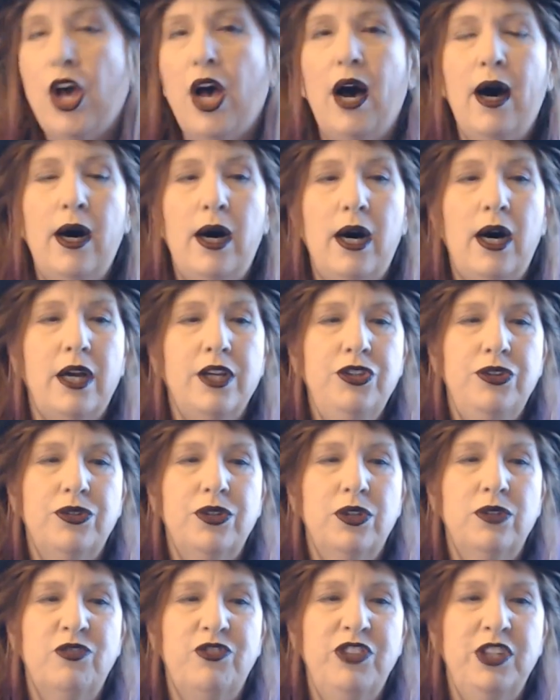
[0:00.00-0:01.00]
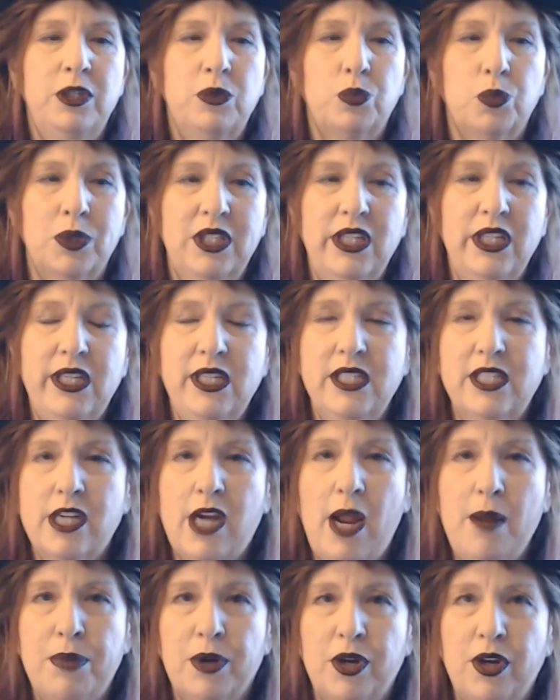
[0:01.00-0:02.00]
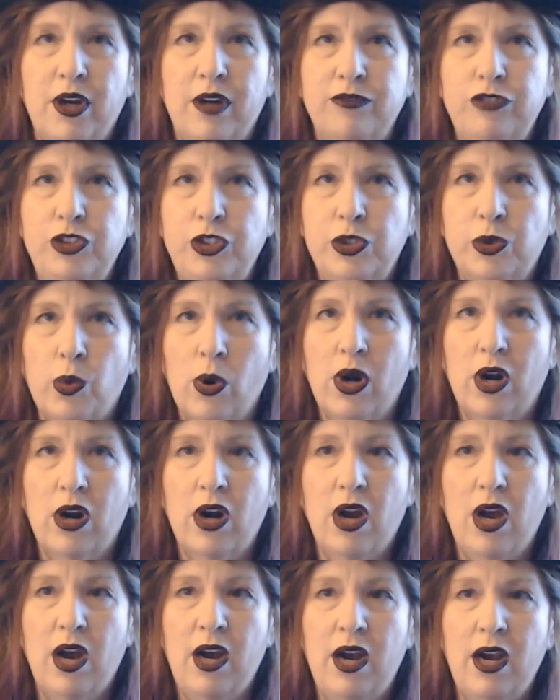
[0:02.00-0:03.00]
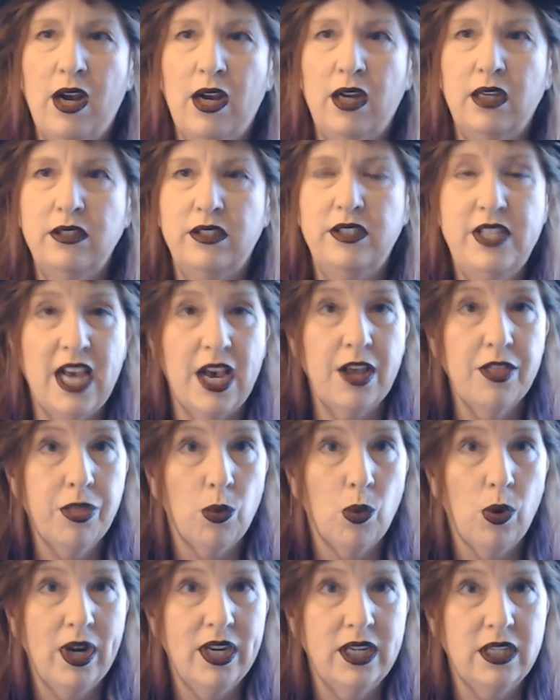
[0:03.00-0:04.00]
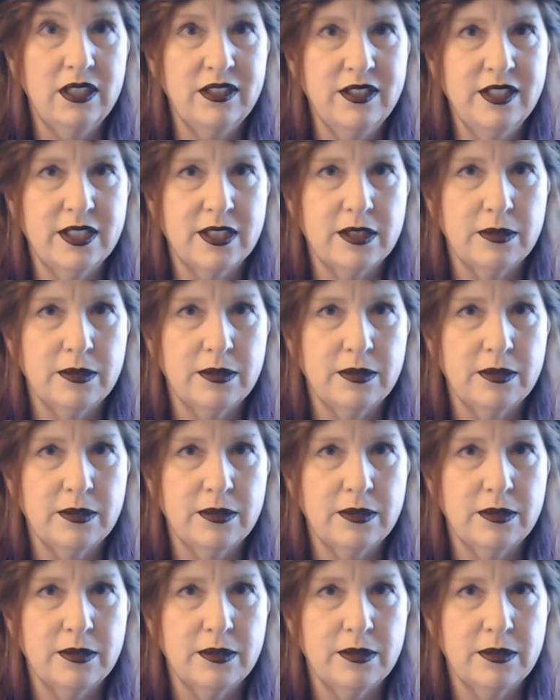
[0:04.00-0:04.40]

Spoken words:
You can feed it with any type of your death oils.